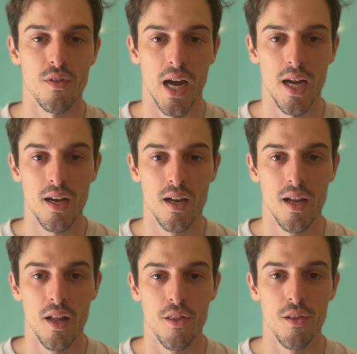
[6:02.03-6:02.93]
that,
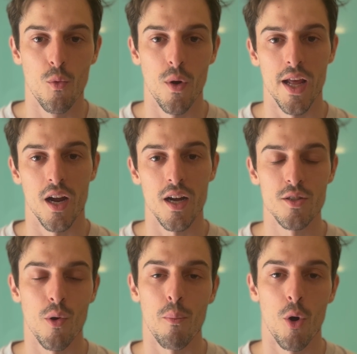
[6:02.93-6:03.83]
when I got
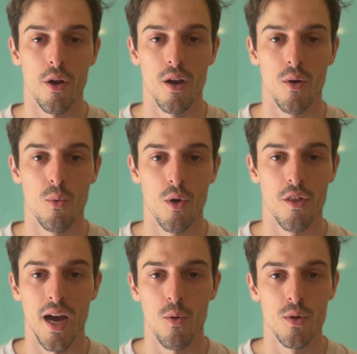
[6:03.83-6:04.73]
to a point where
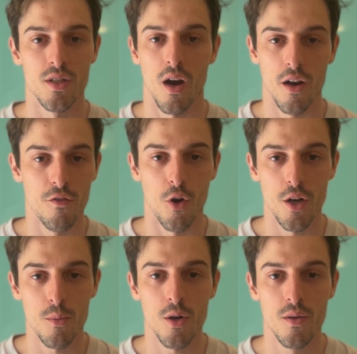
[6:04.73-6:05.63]
that was
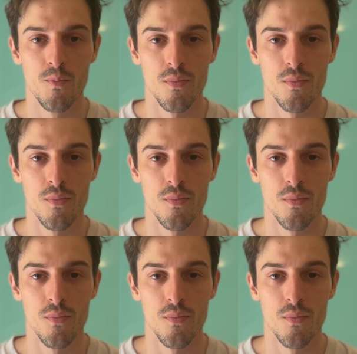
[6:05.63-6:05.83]
unavoidable,